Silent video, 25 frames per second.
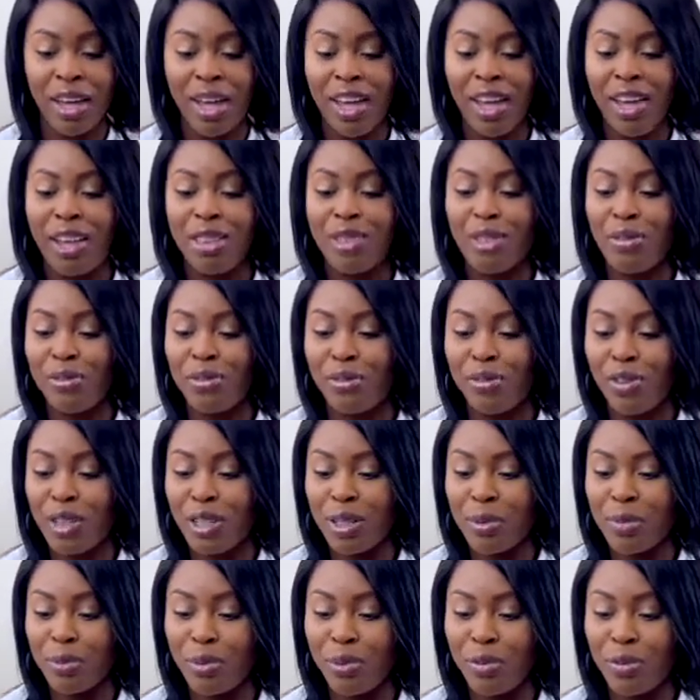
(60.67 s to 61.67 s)
The
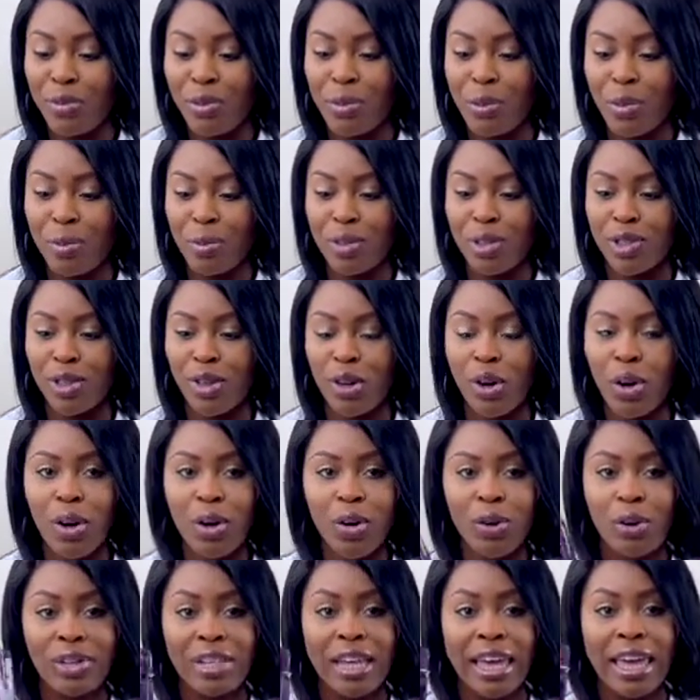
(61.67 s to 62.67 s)
first perfume is
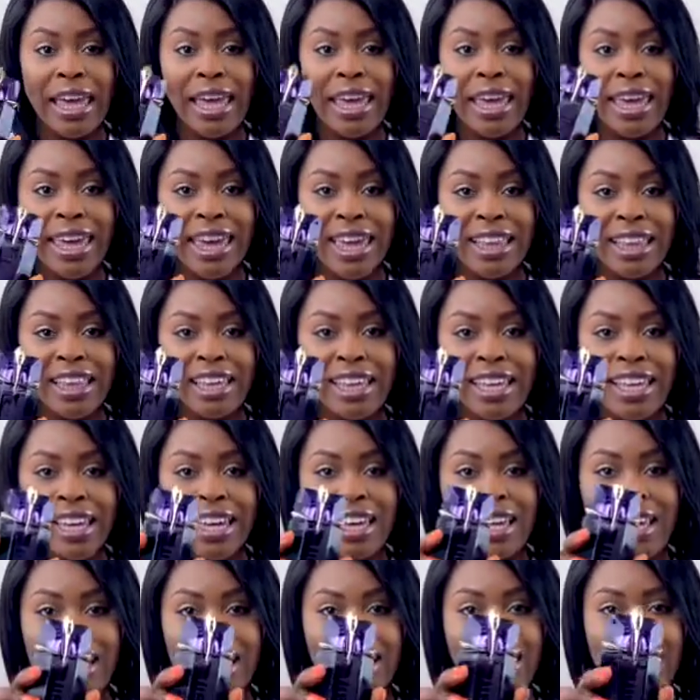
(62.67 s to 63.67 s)
called
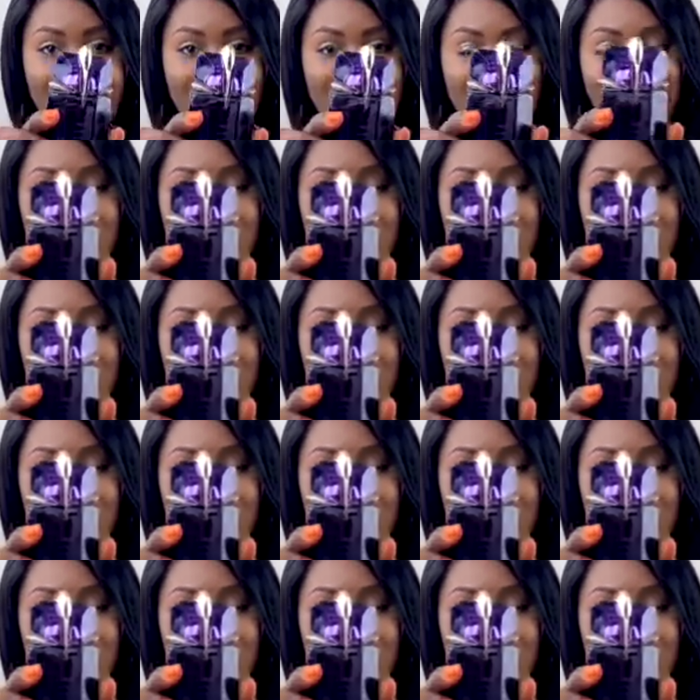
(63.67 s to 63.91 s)
Alien. I don't know